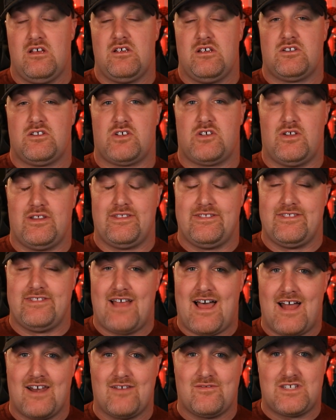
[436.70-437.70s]
So a
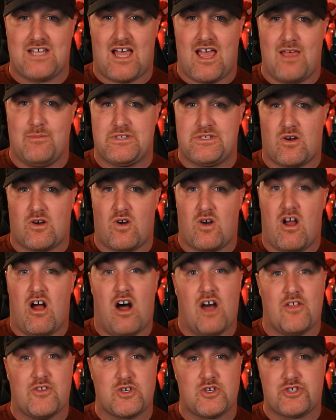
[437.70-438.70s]
lot of times there are
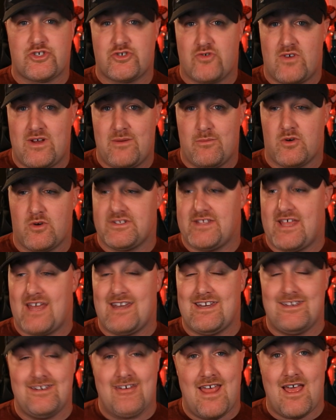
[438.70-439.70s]
other streamers that
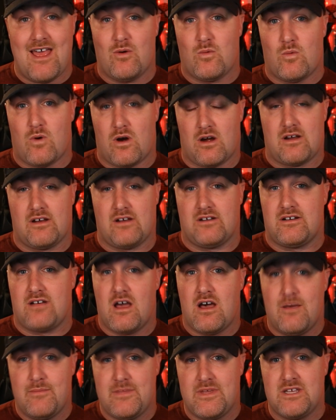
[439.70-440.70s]
network and
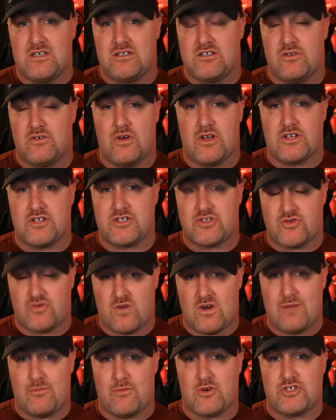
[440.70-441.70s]
come into a
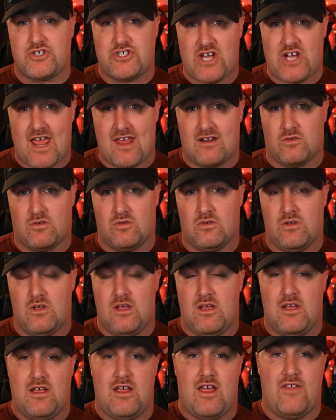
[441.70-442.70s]
streamer's channel,
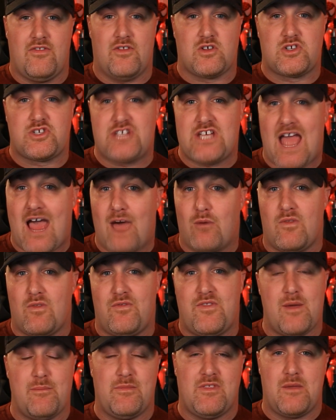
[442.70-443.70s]
and they'll chat with
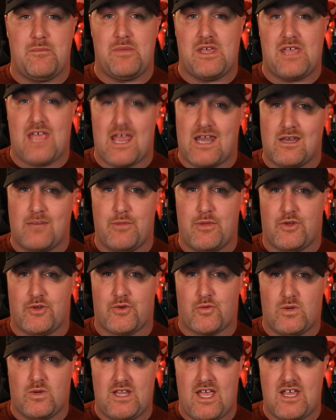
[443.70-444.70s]
them and they begin to build a
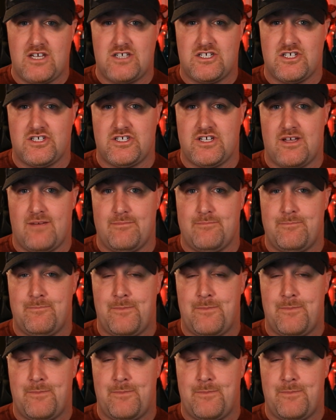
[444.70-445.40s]
relationship.